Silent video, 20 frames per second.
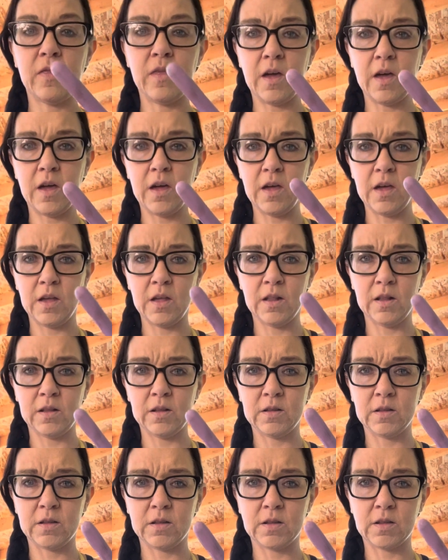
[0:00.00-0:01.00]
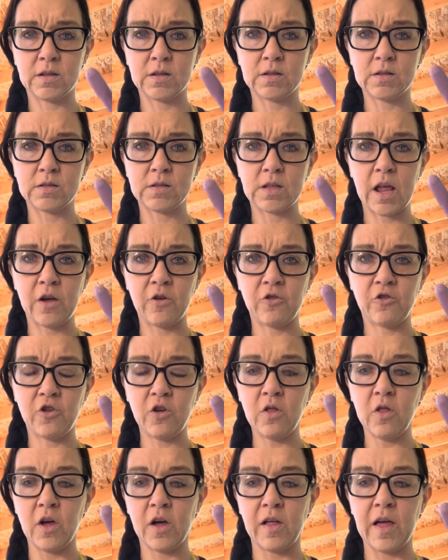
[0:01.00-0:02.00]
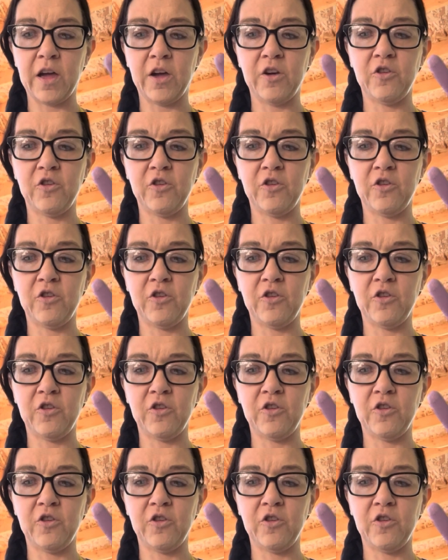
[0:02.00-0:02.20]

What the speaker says: it should look like.